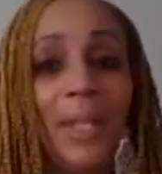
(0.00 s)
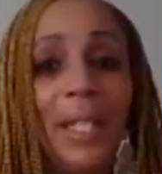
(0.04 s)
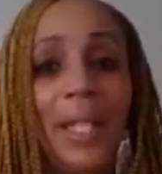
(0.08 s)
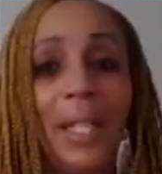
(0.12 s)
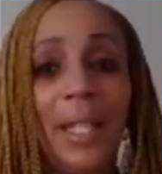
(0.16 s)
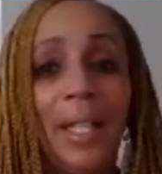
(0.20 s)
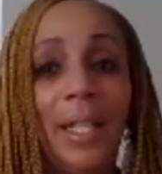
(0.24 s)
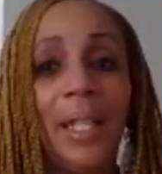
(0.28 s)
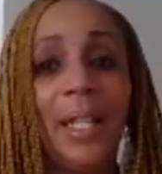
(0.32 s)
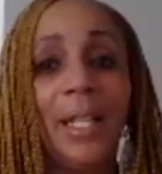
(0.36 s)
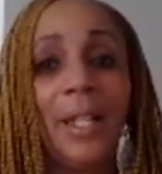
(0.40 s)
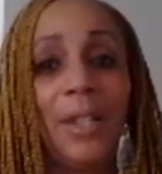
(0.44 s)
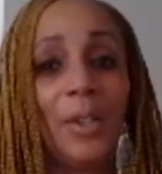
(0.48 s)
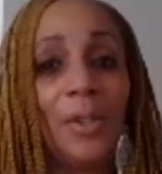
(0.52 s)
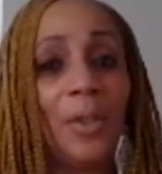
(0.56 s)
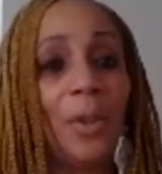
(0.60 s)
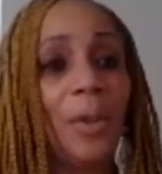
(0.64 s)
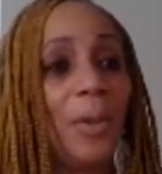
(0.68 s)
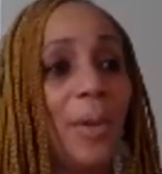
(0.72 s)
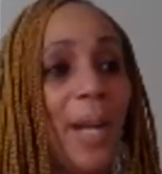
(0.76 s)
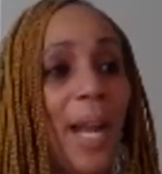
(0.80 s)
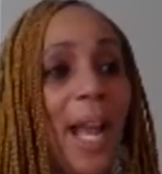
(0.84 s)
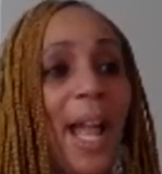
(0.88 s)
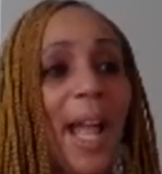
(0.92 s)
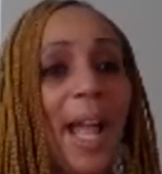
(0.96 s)
in his
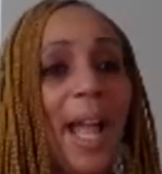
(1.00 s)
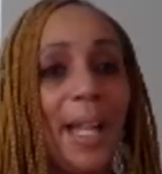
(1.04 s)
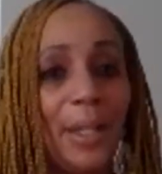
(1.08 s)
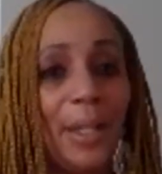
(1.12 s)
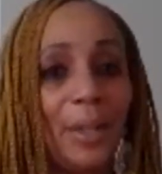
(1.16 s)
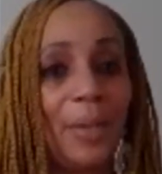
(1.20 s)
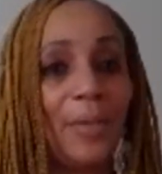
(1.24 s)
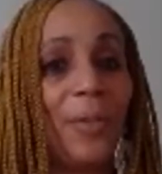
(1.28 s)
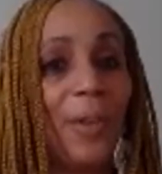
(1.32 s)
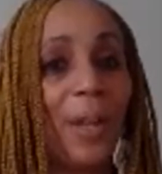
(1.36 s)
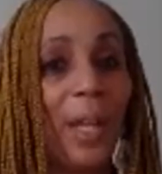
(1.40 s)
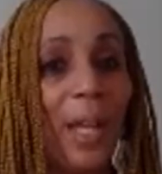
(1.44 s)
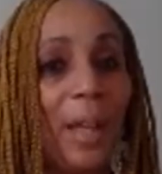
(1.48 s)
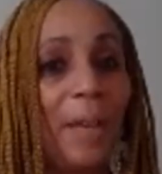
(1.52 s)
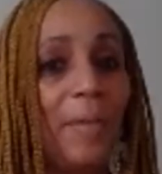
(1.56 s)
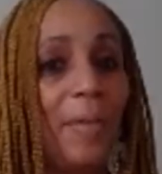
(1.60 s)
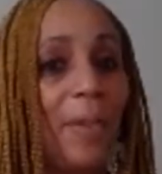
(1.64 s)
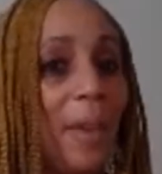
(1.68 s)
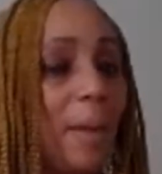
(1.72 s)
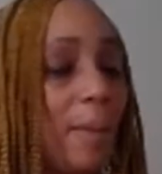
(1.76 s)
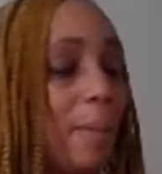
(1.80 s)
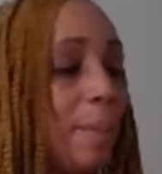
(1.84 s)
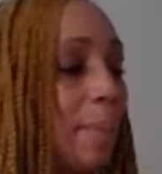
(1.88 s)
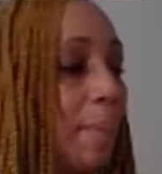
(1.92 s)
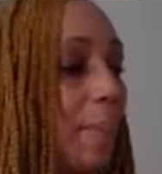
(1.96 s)
story, I had to forgive
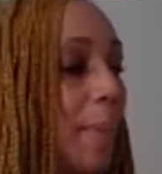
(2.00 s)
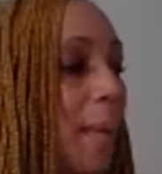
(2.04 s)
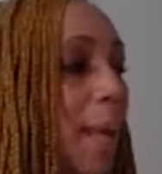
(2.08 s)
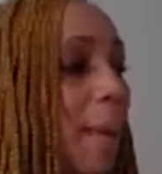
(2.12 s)
him.